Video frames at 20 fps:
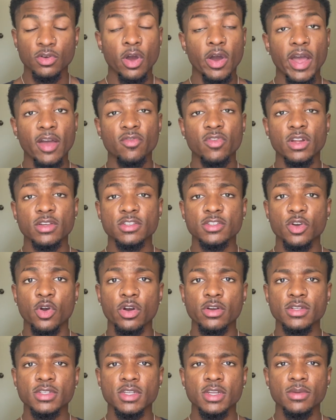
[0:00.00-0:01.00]
having a
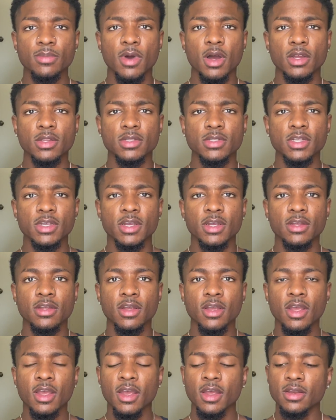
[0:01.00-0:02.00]
scarcity mindset,
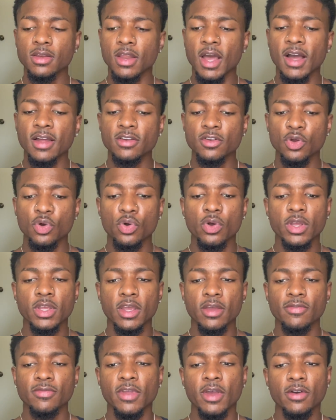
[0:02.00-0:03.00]
not knowing
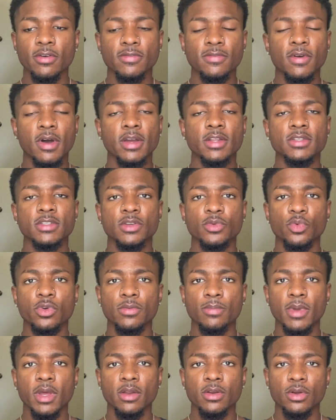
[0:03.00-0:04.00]
if they'll find
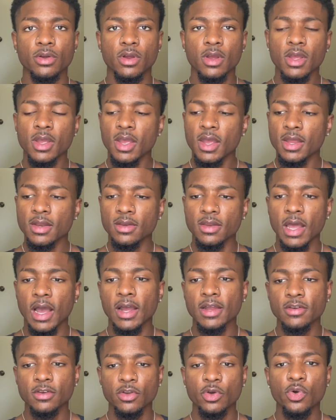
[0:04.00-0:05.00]
someone better,
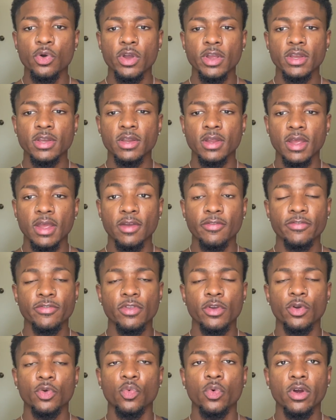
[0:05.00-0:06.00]
not knowing if
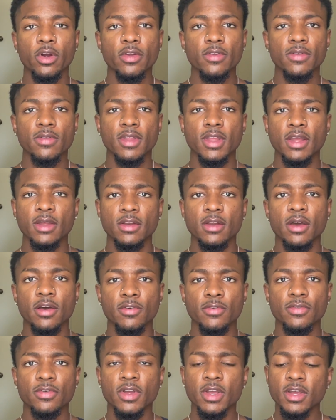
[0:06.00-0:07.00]
they're worthy enough